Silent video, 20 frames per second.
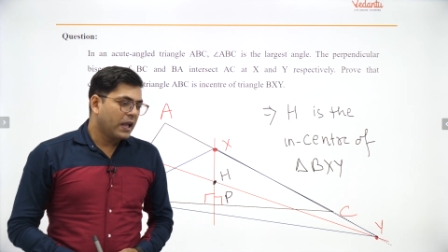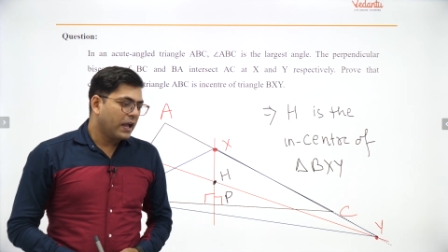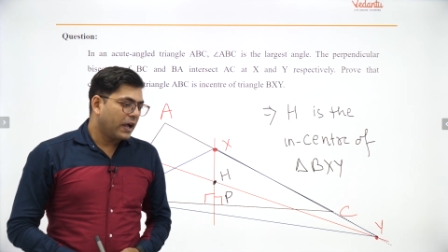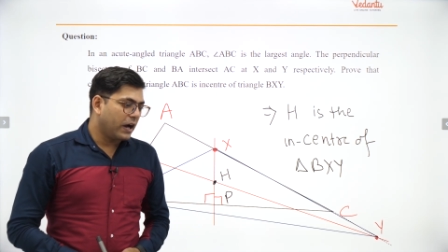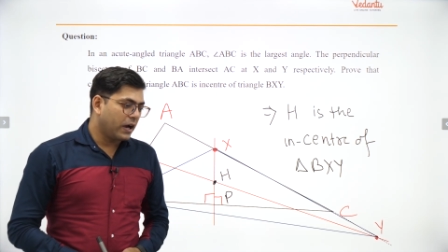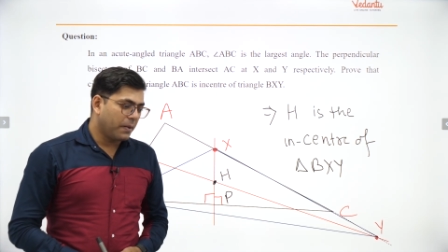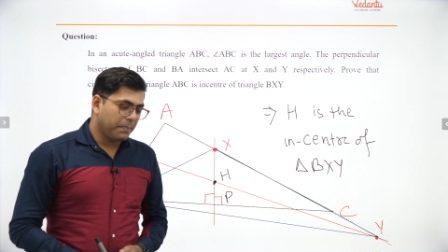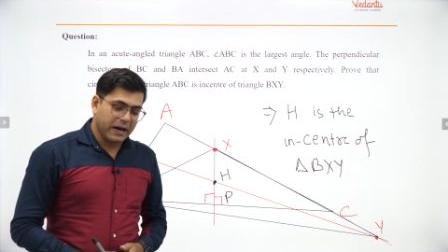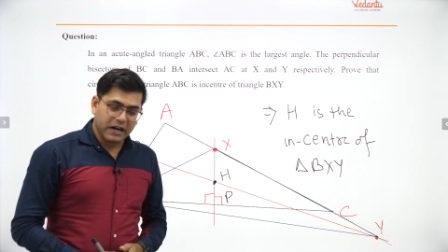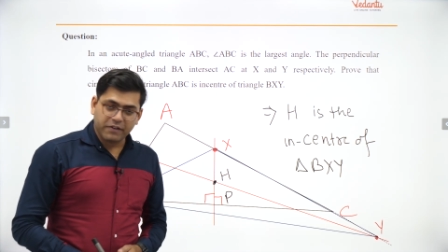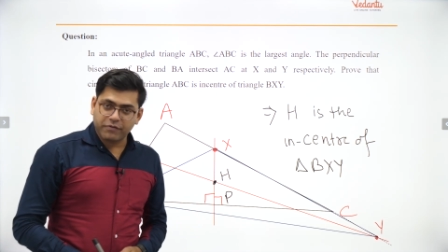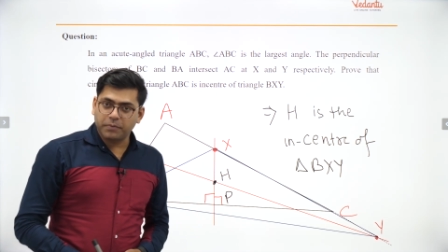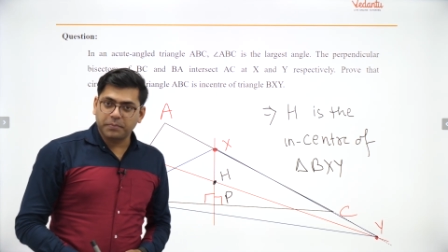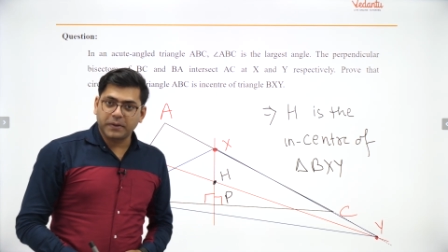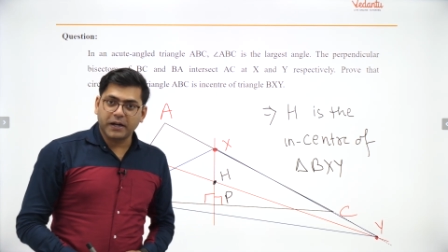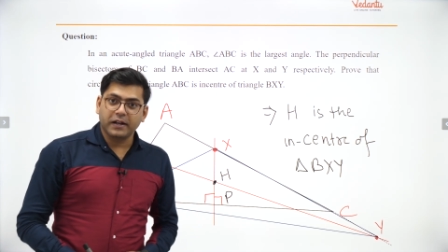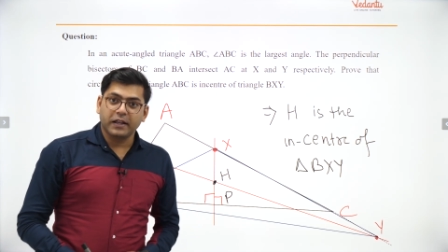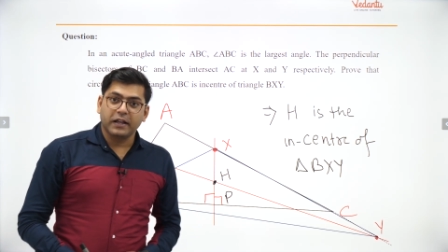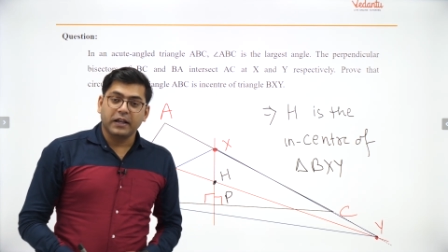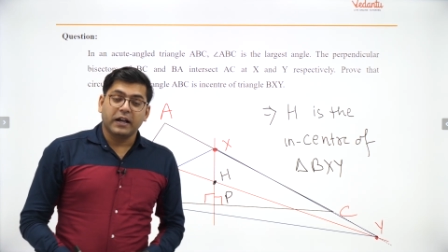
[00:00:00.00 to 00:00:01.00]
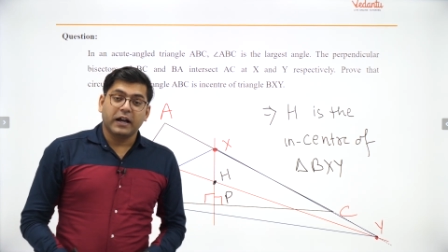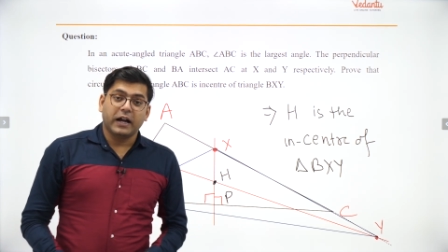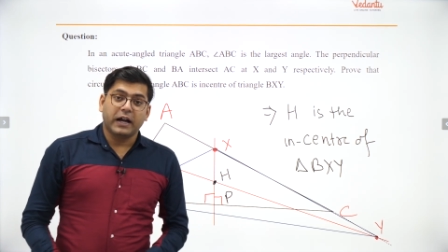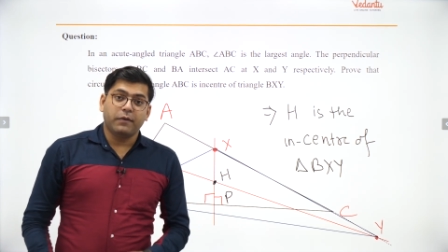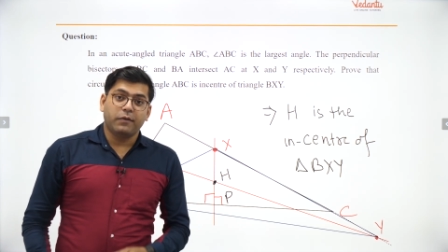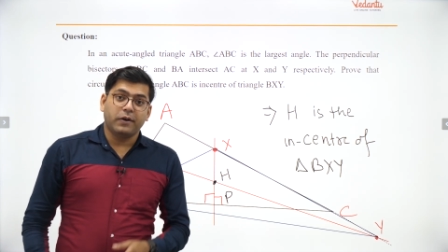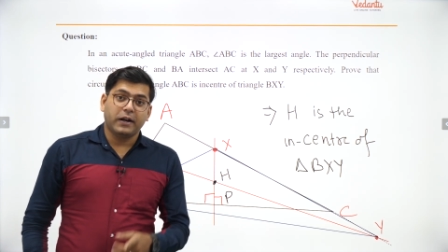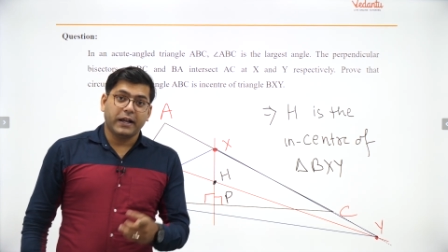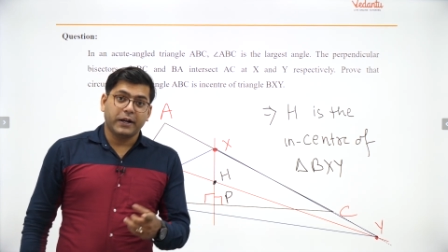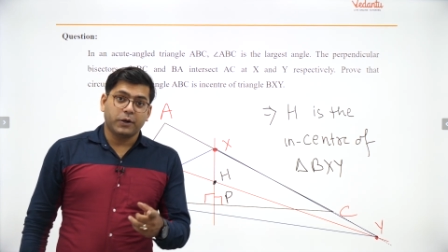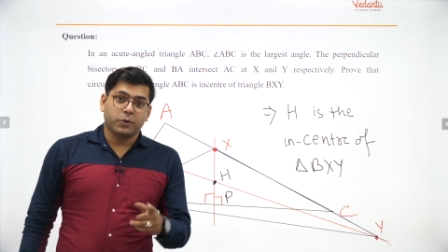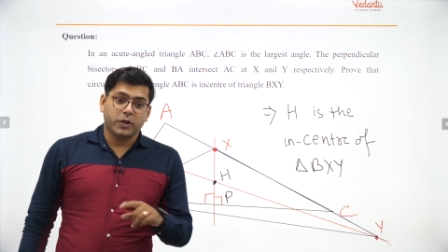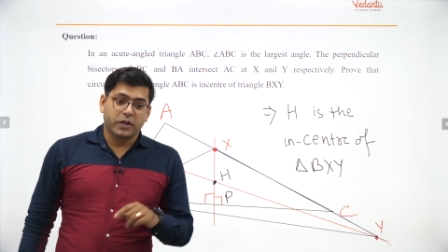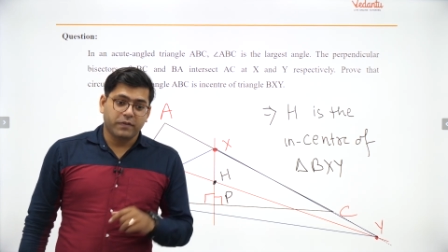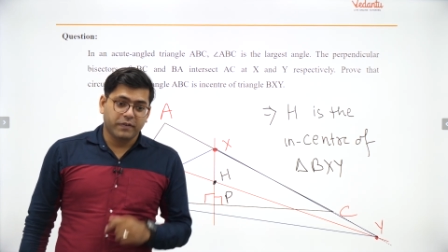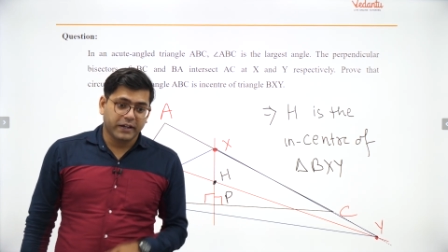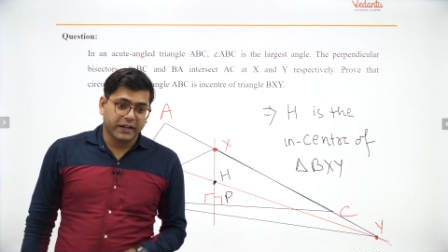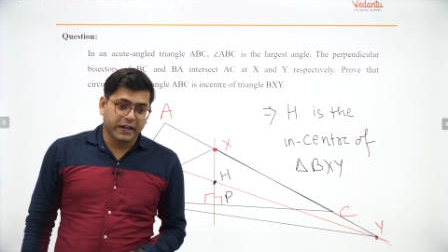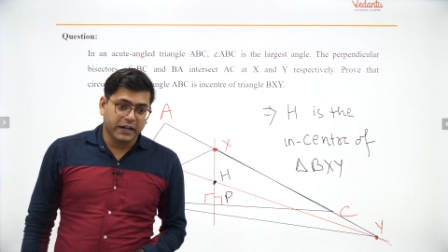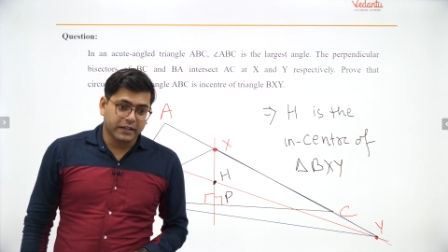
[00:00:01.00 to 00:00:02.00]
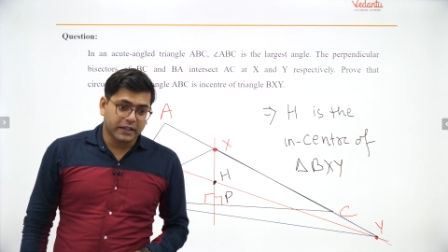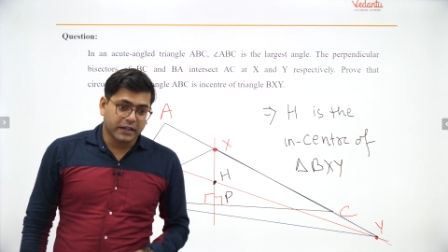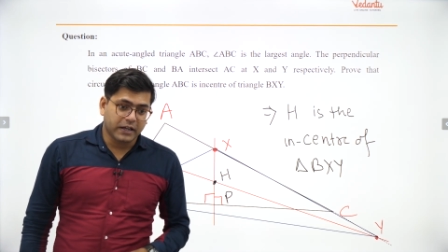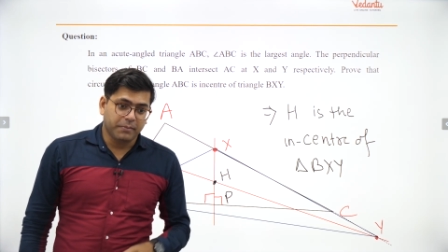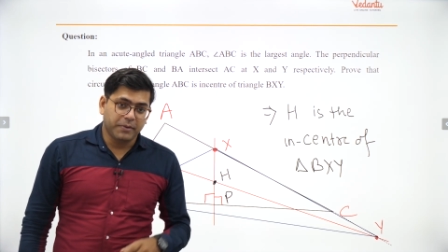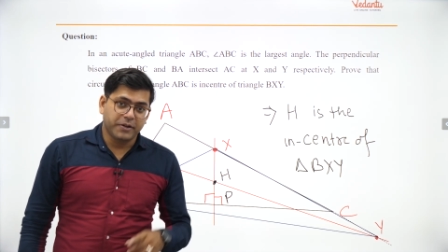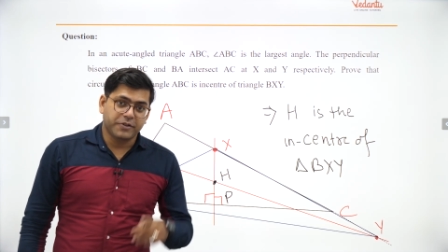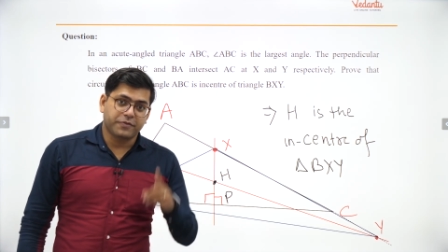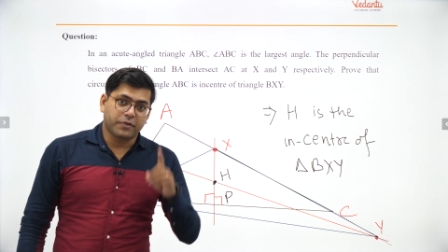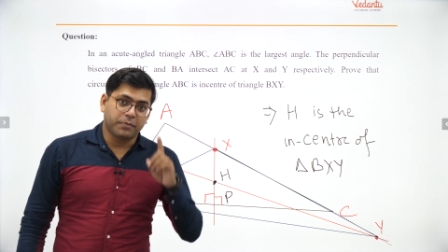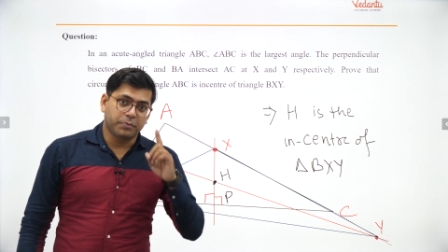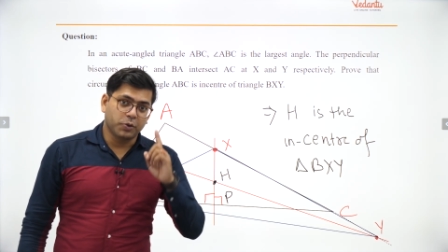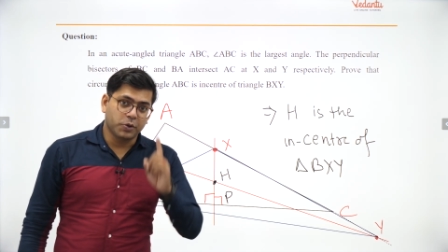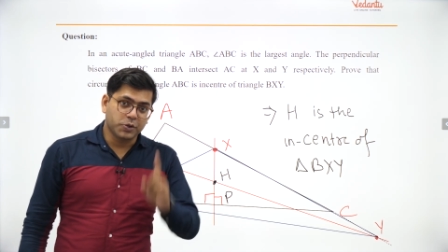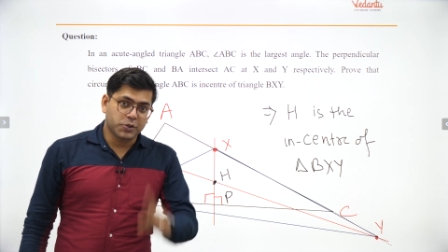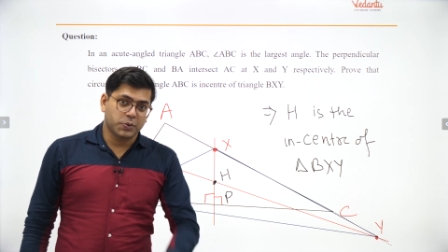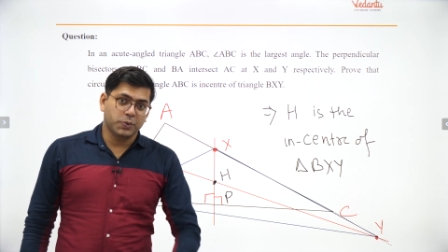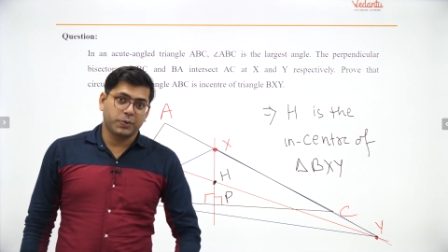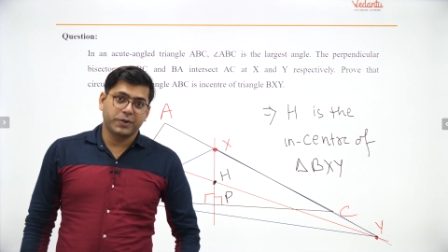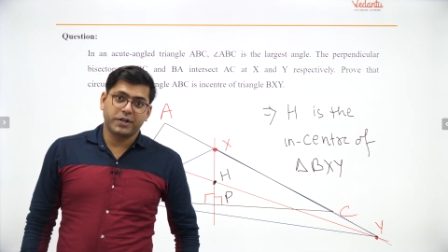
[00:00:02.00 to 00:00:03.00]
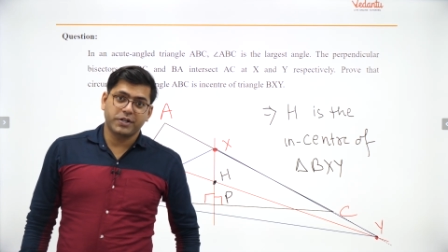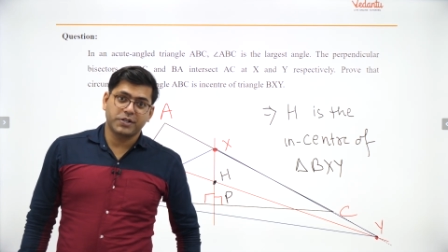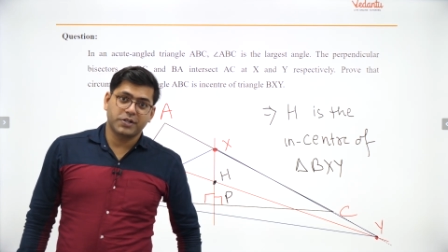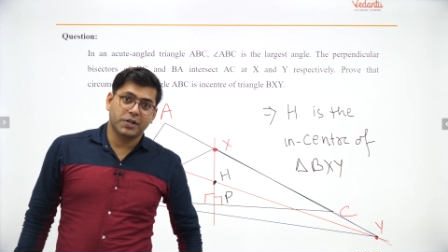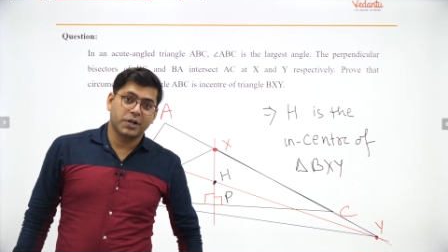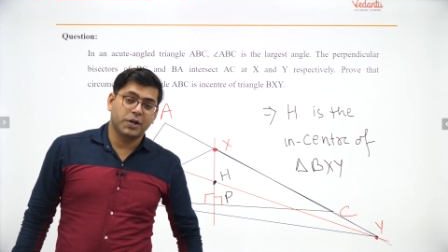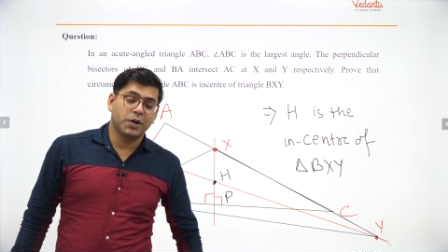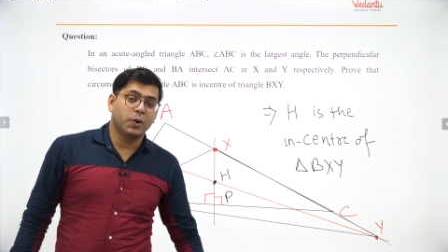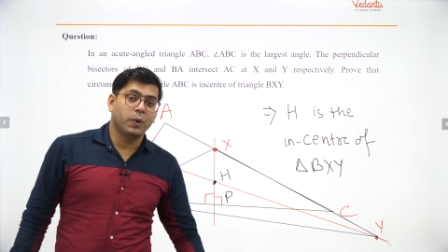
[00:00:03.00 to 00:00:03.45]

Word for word: And apart from that, I would like to even get the comments from those students